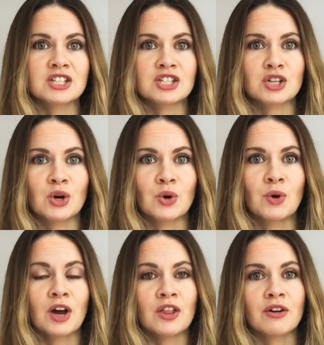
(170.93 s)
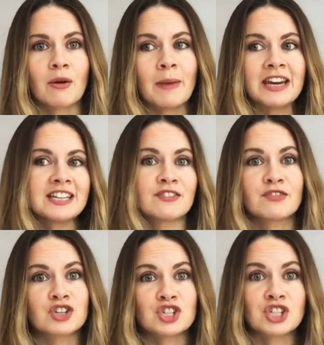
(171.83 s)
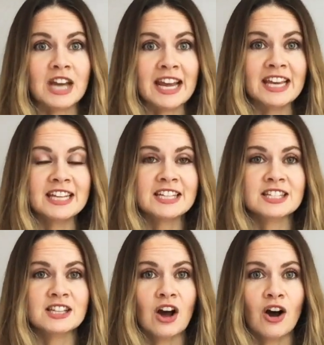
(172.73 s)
So there are many different shades